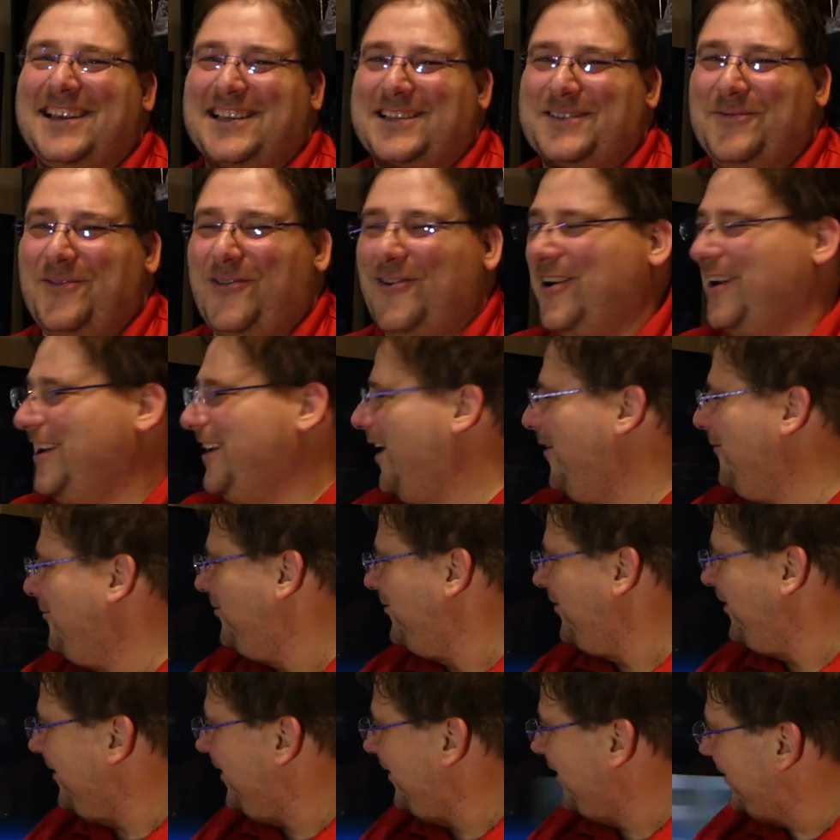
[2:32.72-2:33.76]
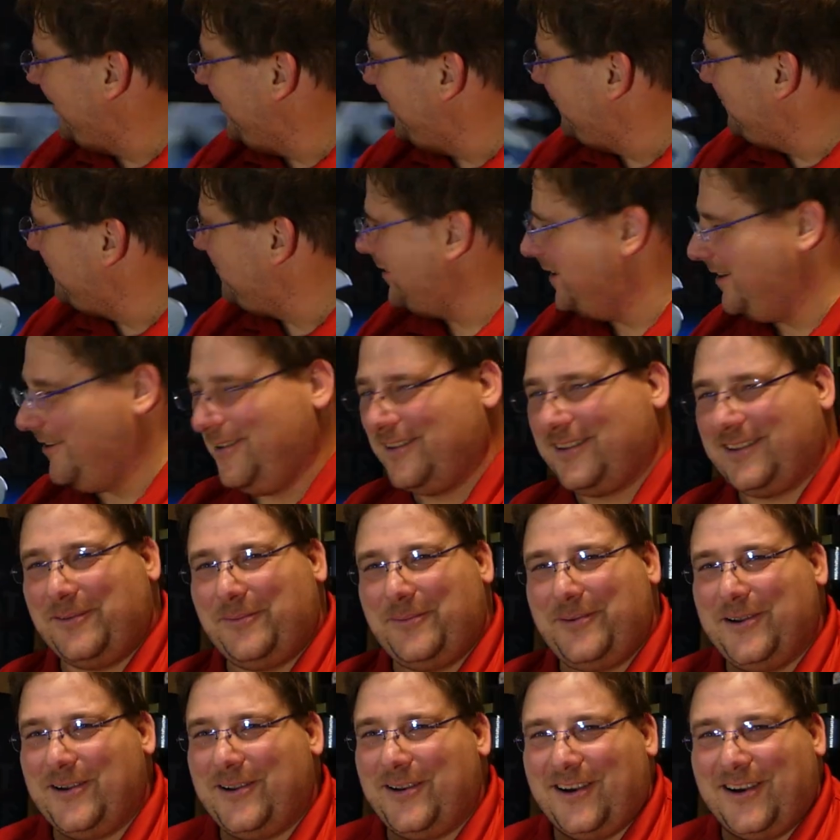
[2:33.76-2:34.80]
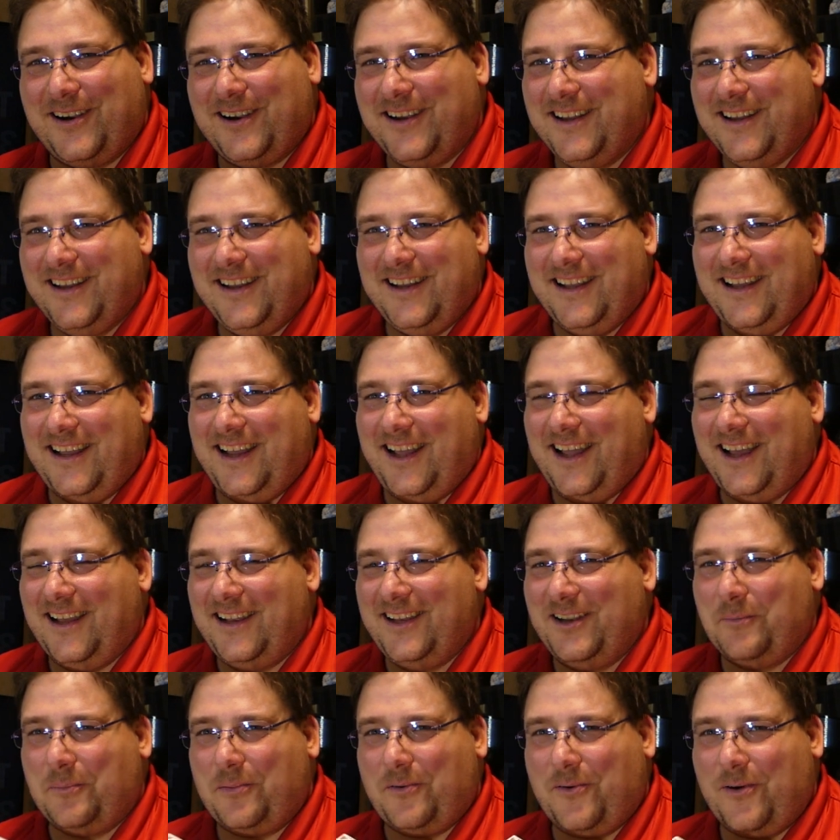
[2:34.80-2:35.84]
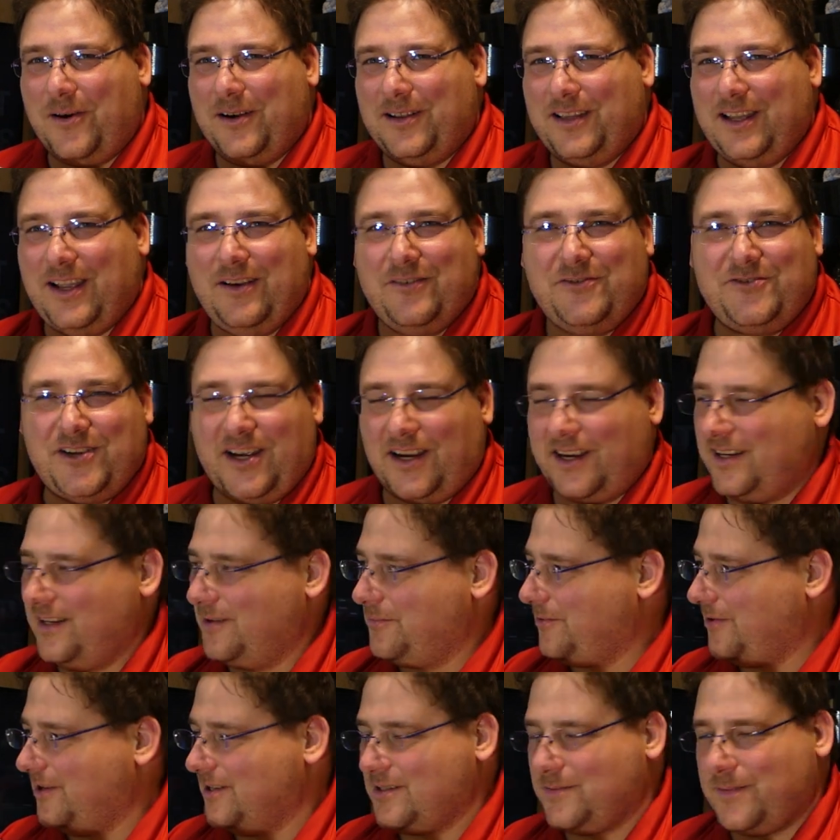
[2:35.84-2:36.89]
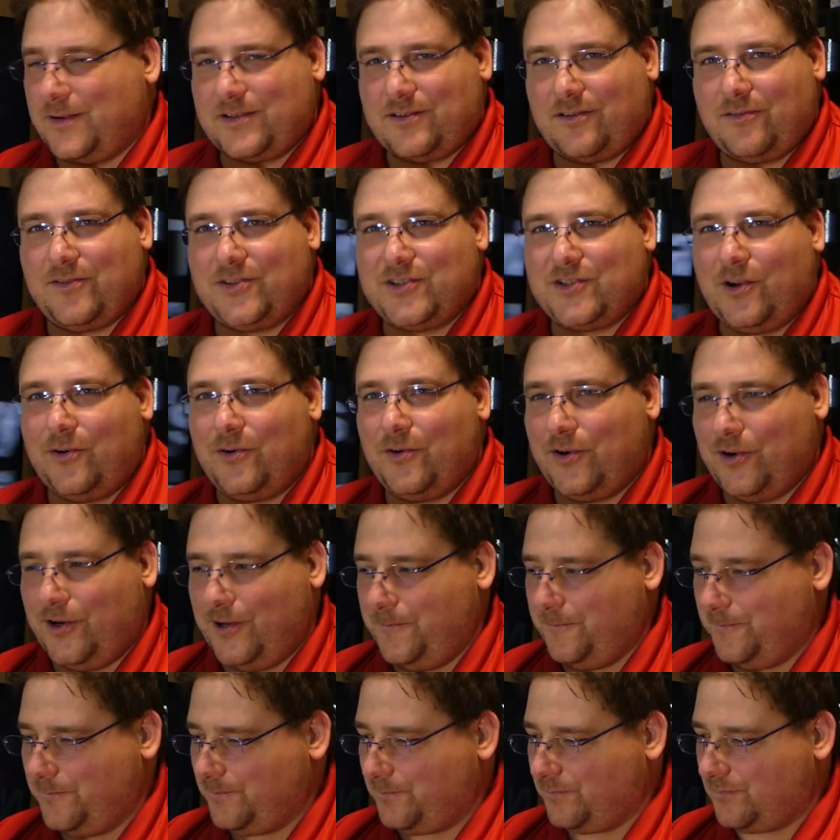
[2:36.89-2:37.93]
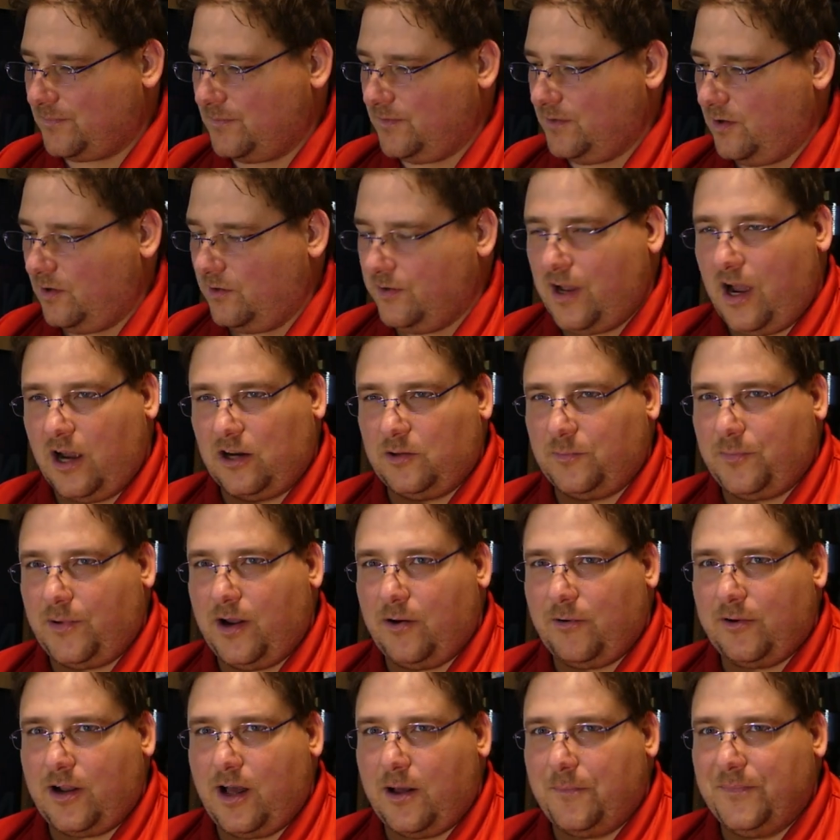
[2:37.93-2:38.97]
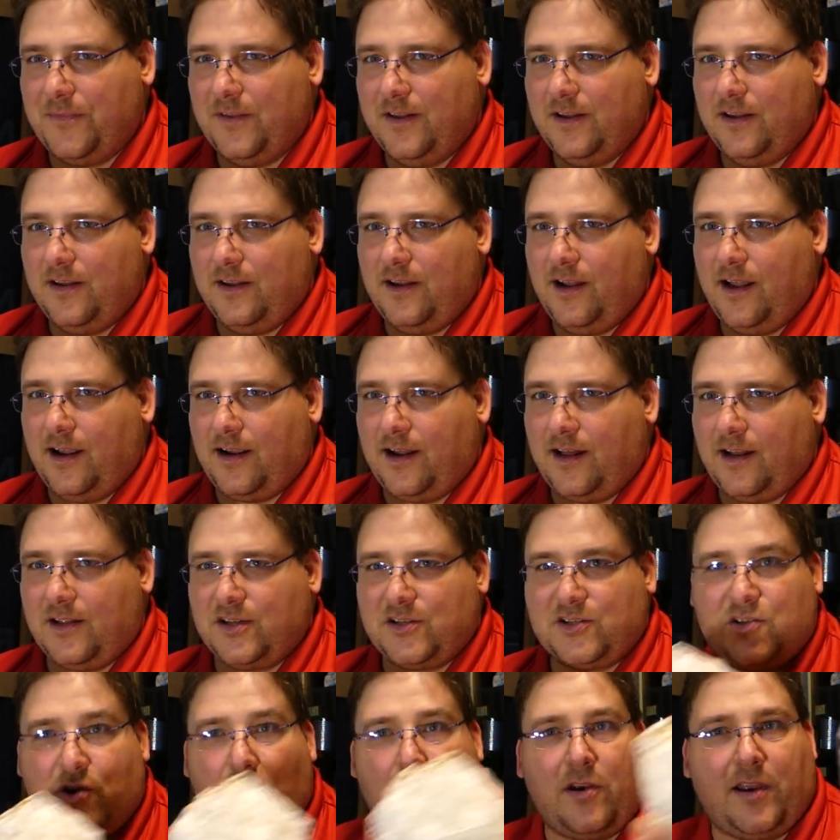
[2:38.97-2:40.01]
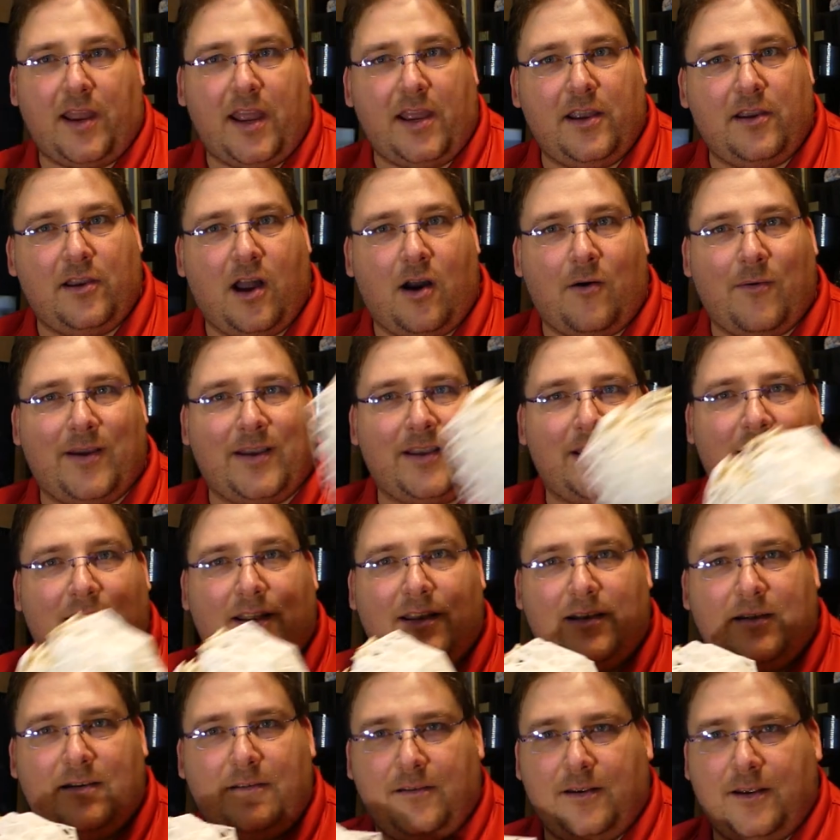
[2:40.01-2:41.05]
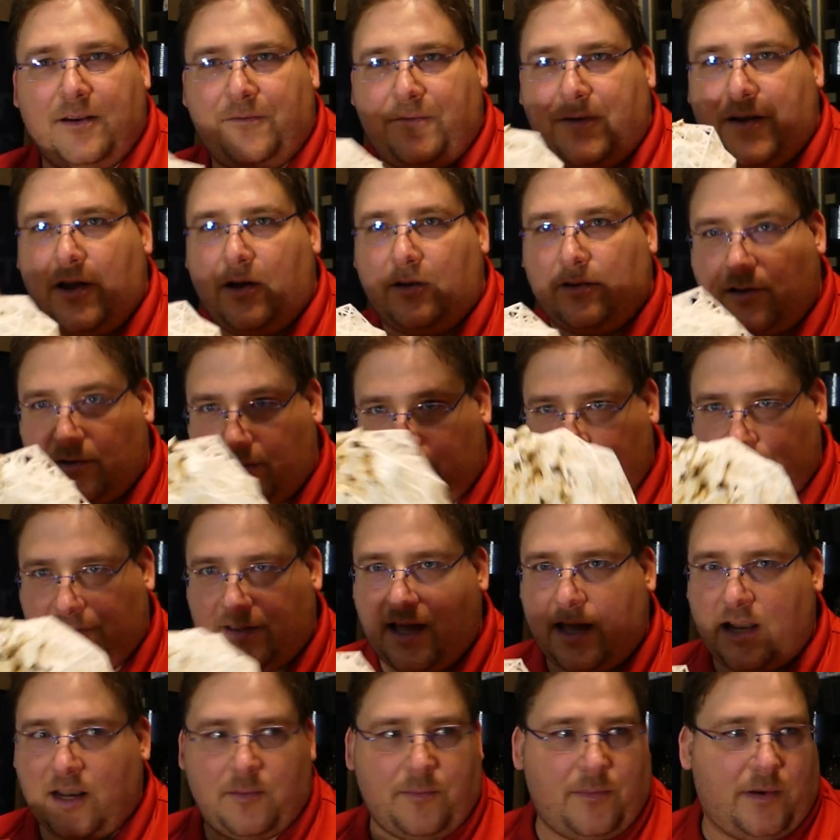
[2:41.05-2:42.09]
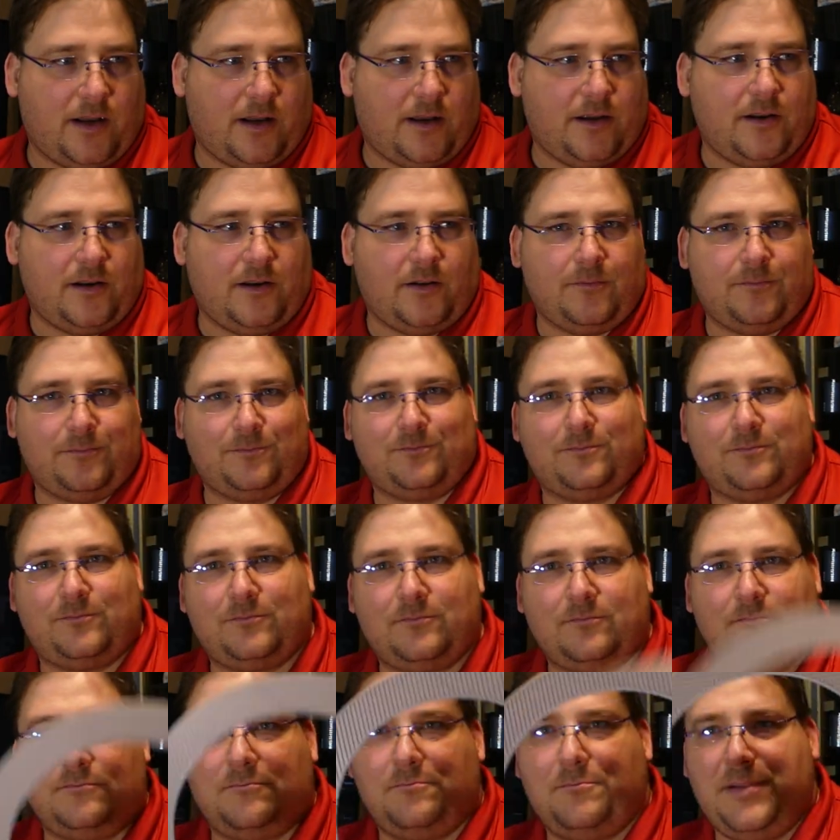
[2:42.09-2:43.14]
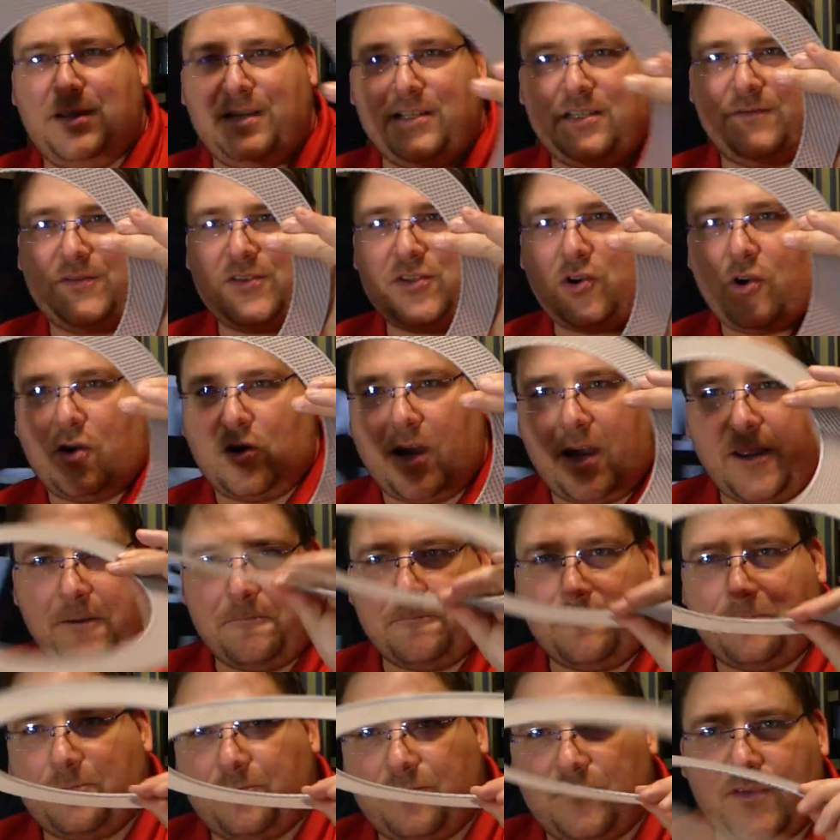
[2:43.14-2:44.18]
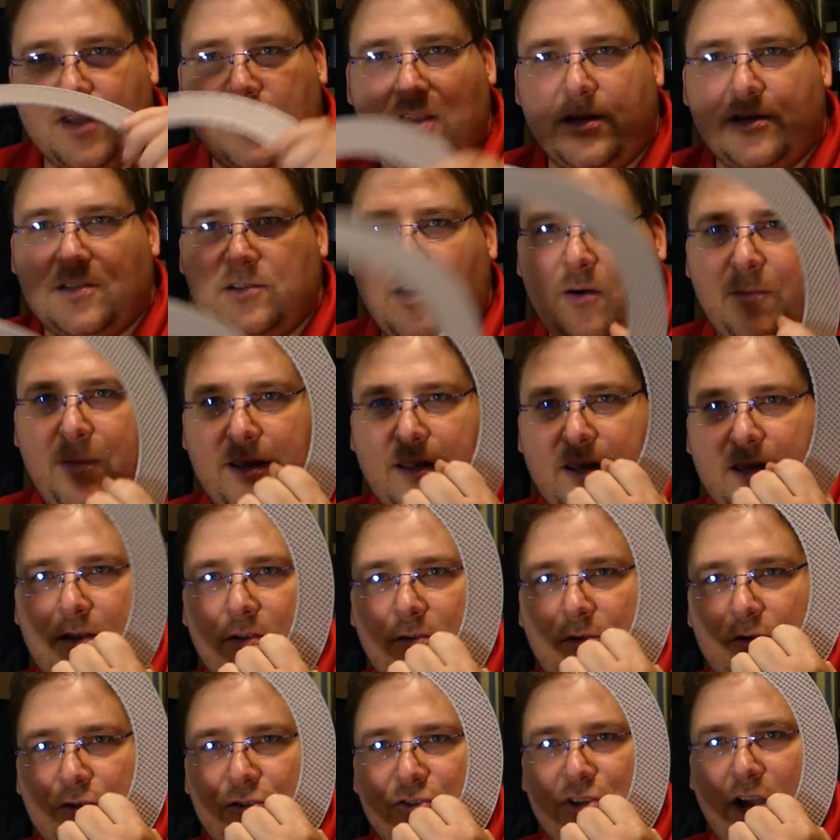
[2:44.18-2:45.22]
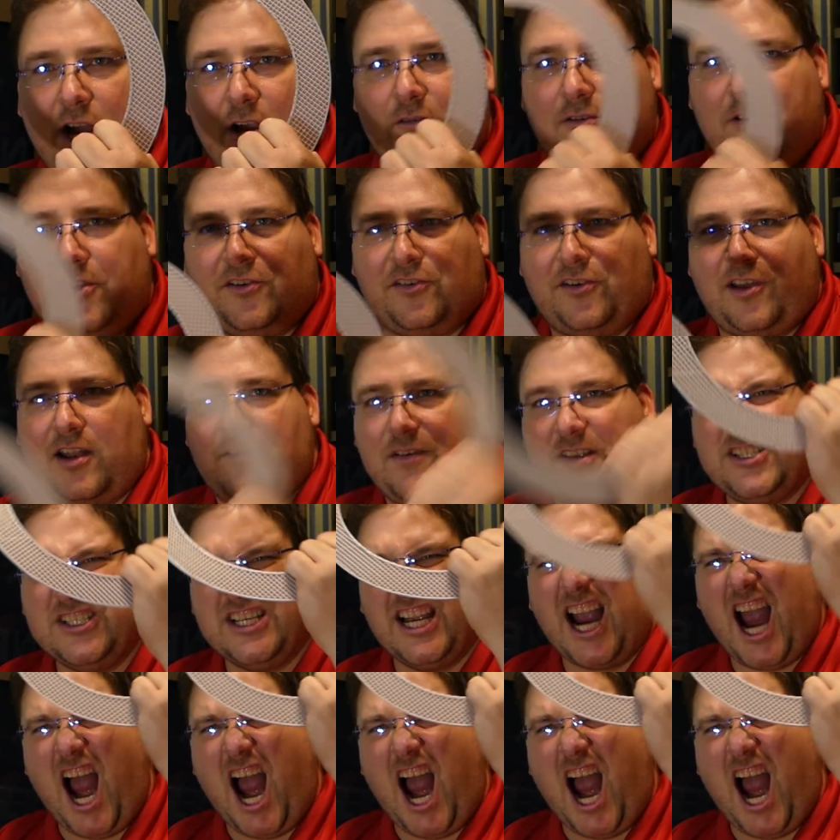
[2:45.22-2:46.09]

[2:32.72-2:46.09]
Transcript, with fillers: this morning I'm sitting here at the computer and you know, poor leave checking the prints, make sure everything's going good. You know, the octopi went up. I got a Stargate going and it failed. I'll get to that in a minute, you know. Piece of the Stargate. So I'll make a little chopper disc out of